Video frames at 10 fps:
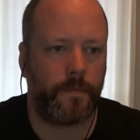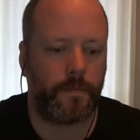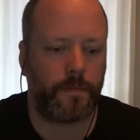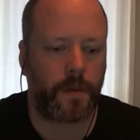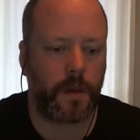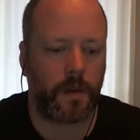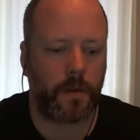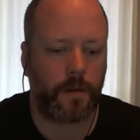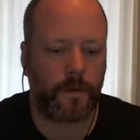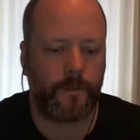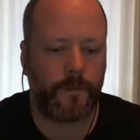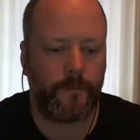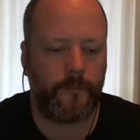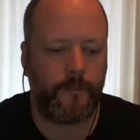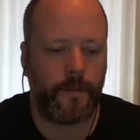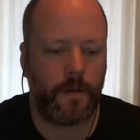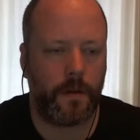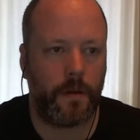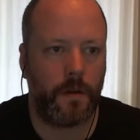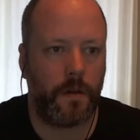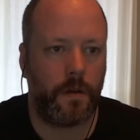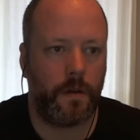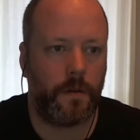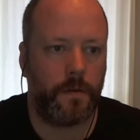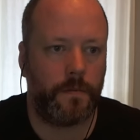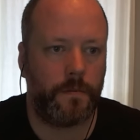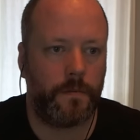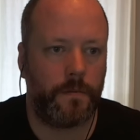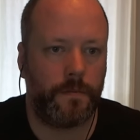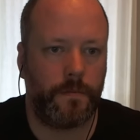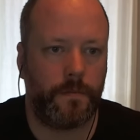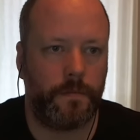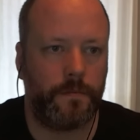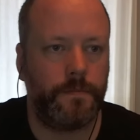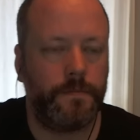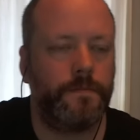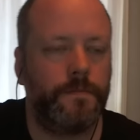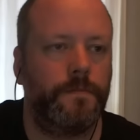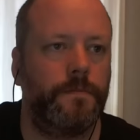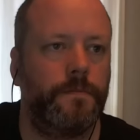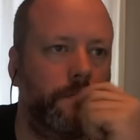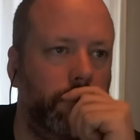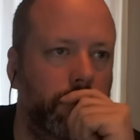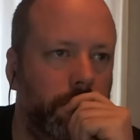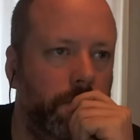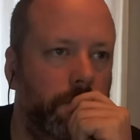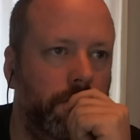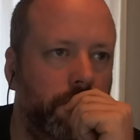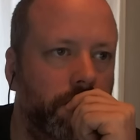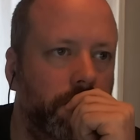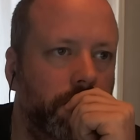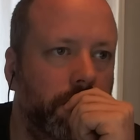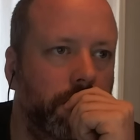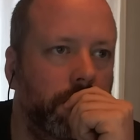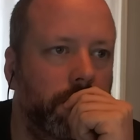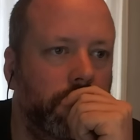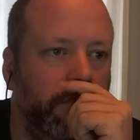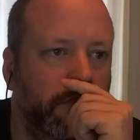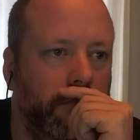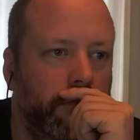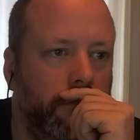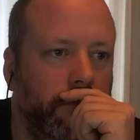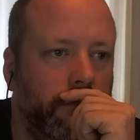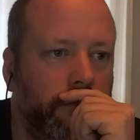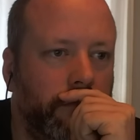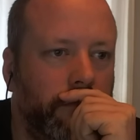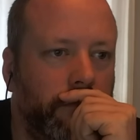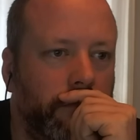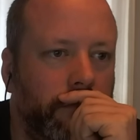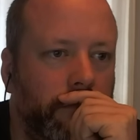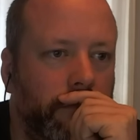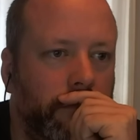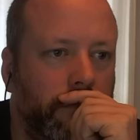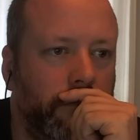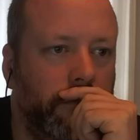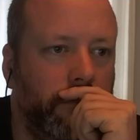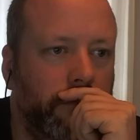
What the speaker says: Nothing is said.